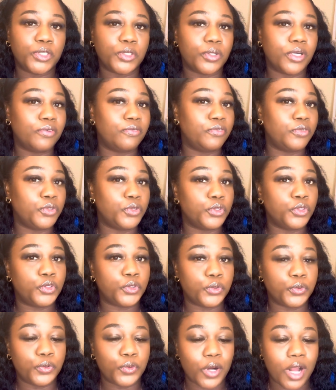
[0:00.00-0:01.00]
so if you
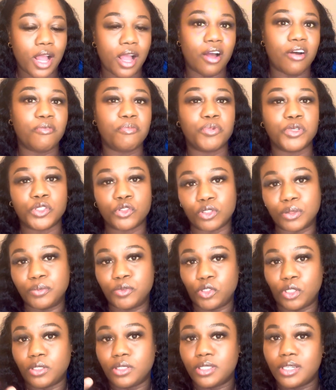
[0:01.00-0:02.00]
do have
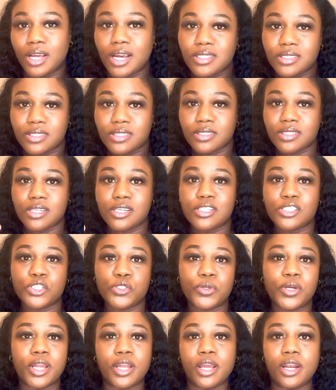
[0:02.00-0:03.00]
prescription glasses,
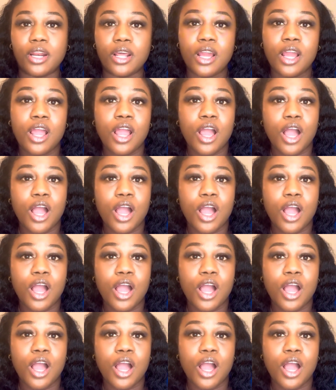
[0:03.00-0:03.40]
you can